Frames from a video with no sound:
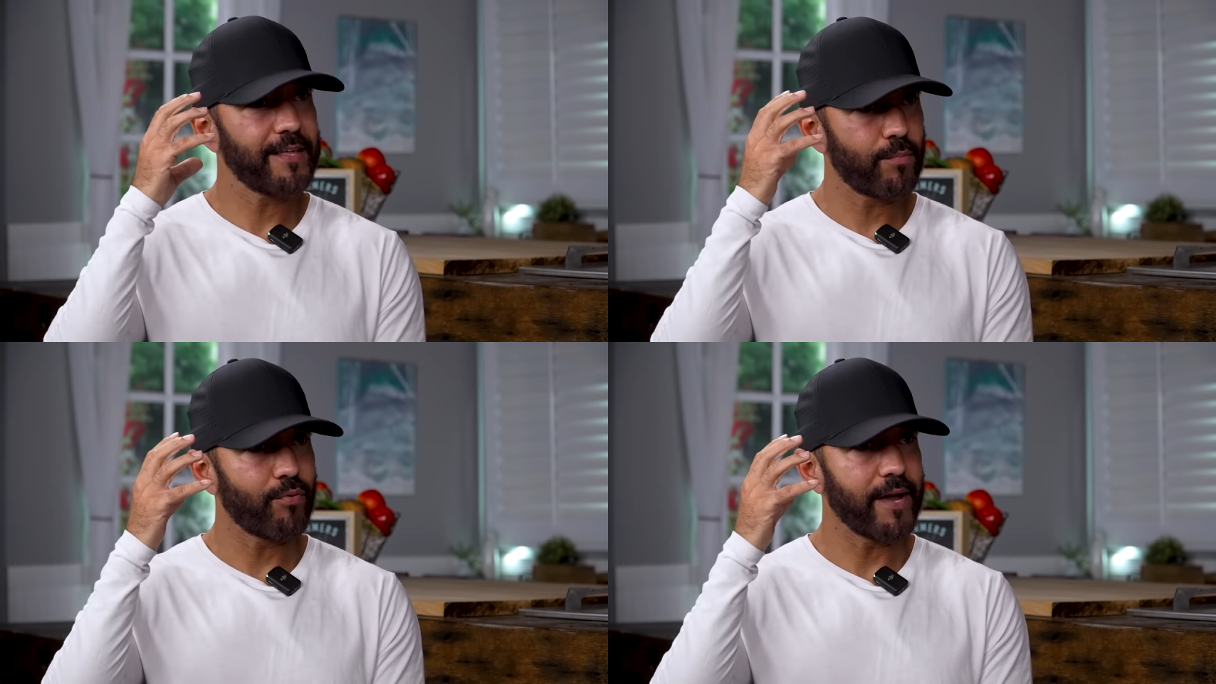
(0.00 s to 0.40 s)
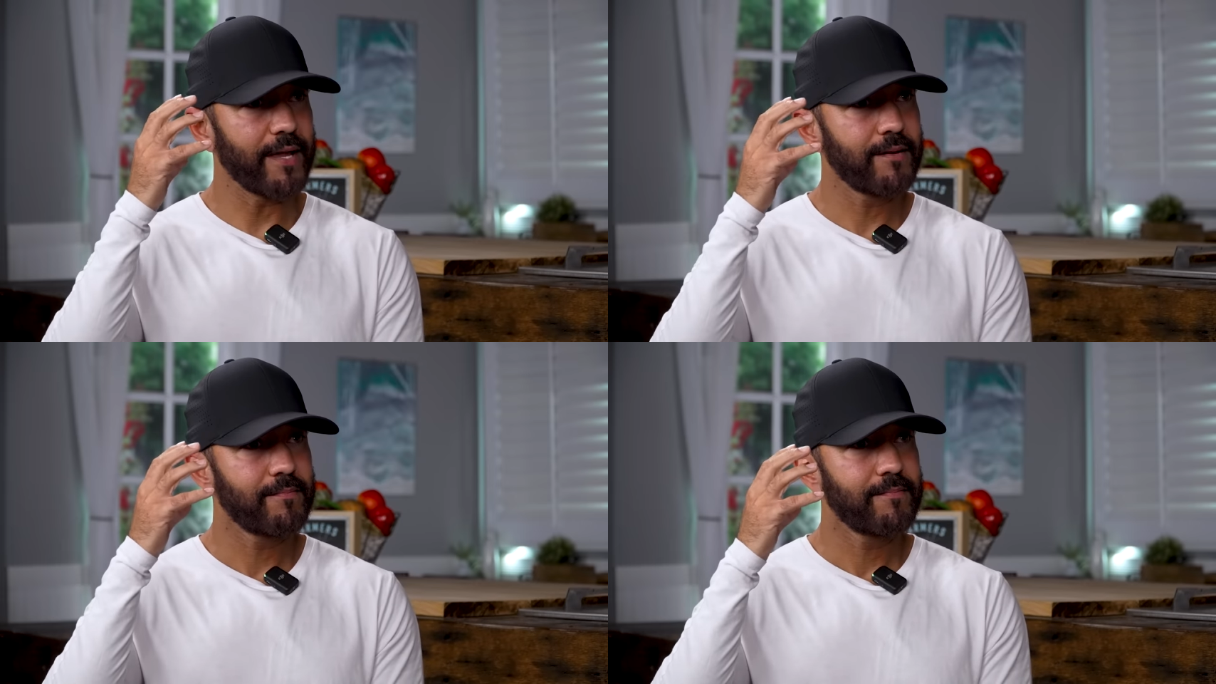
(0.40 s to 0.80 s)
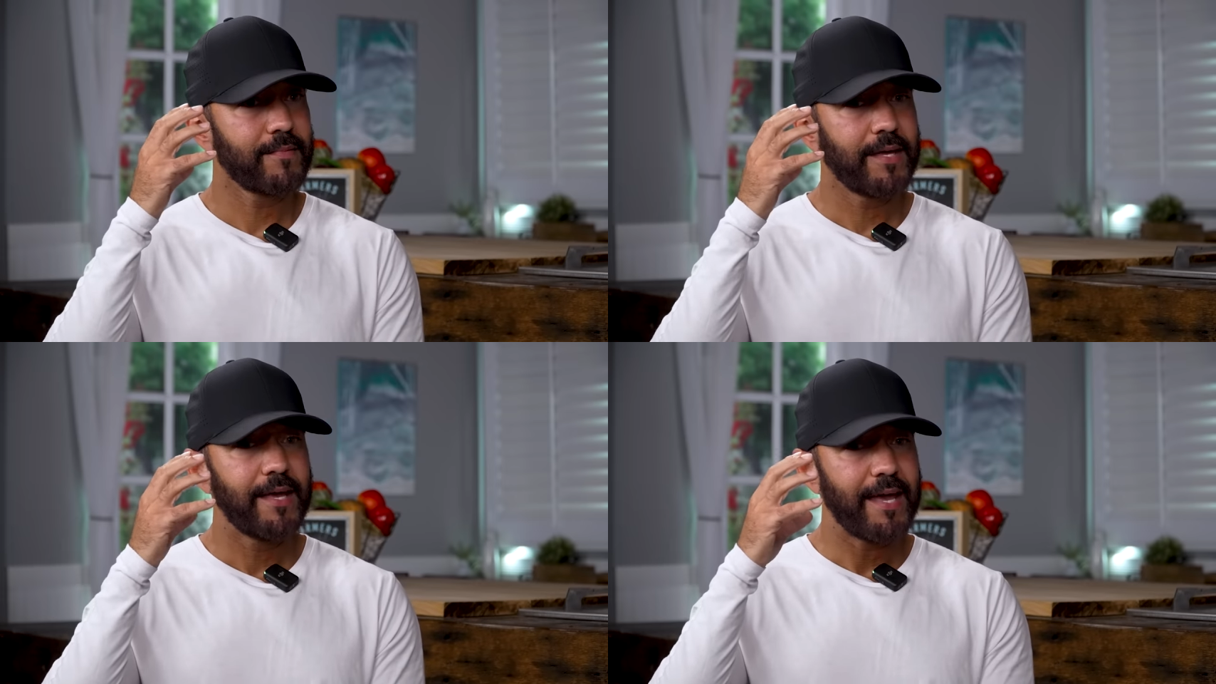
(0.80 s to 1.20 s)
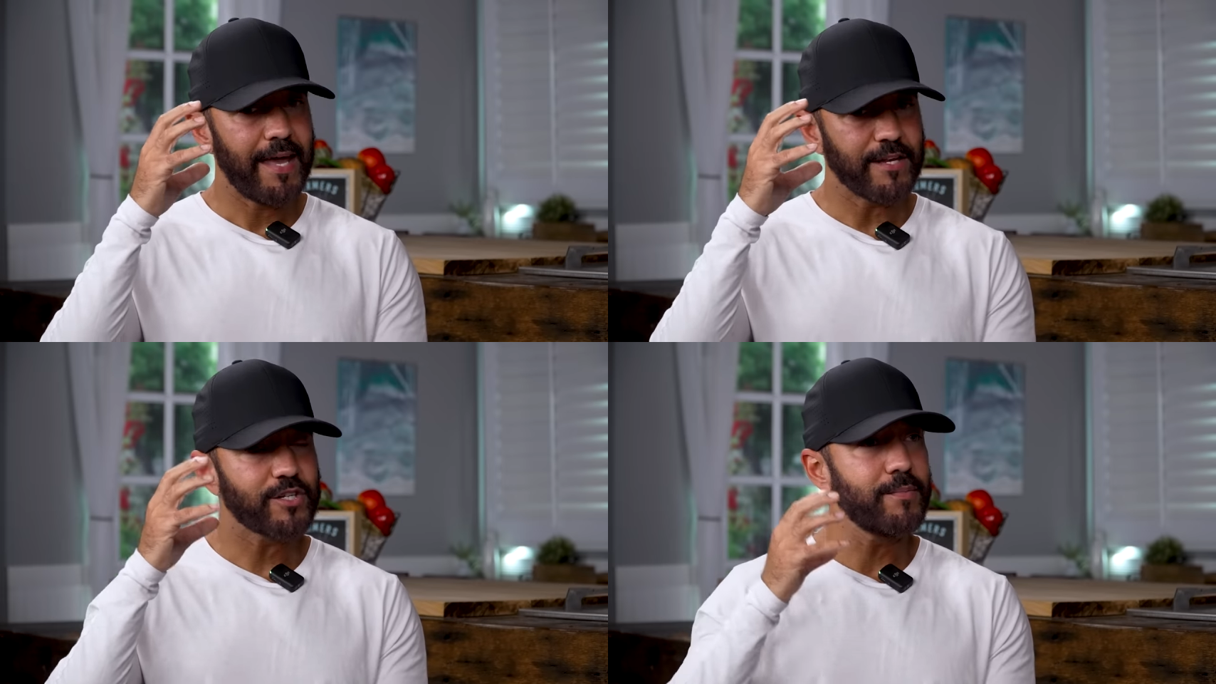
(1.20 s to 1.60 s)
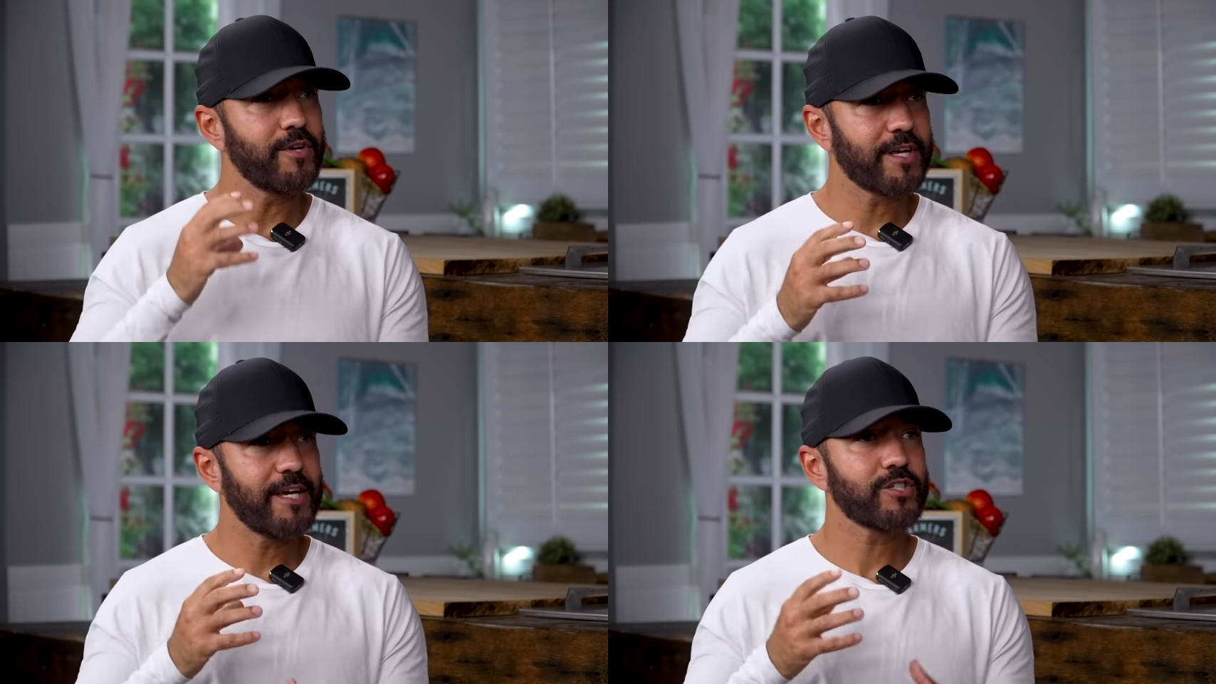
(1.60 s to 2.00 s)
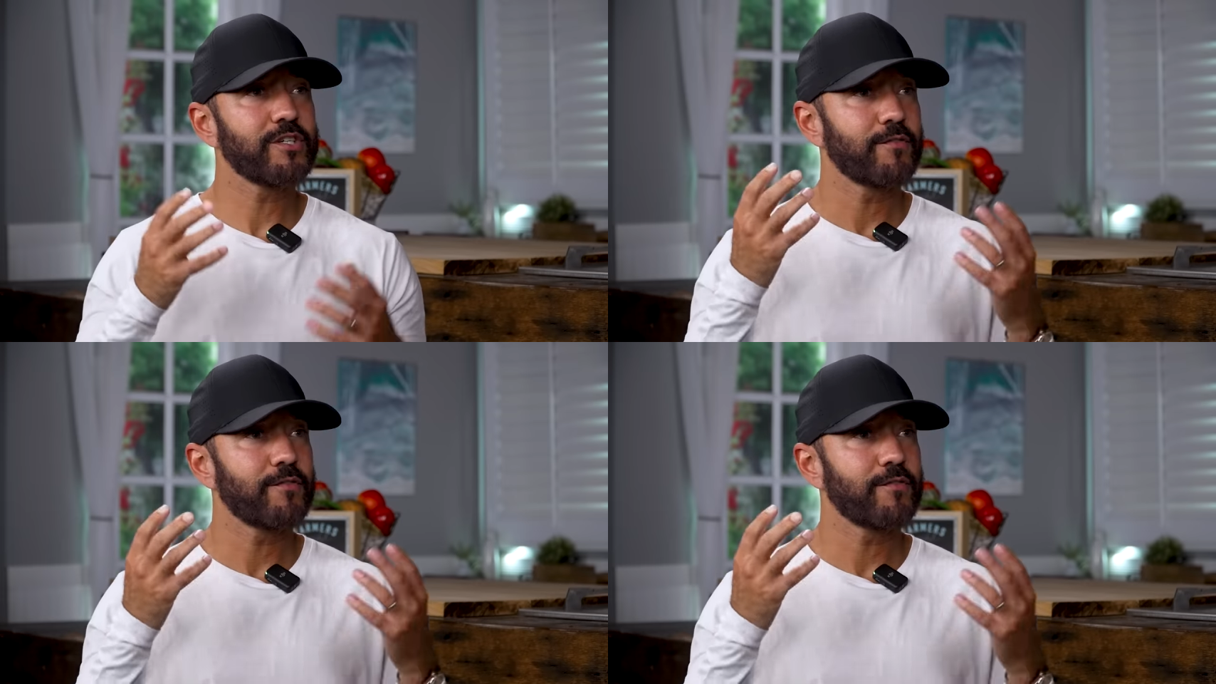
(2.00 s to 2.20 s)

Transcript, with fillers: in the brain, in its communication,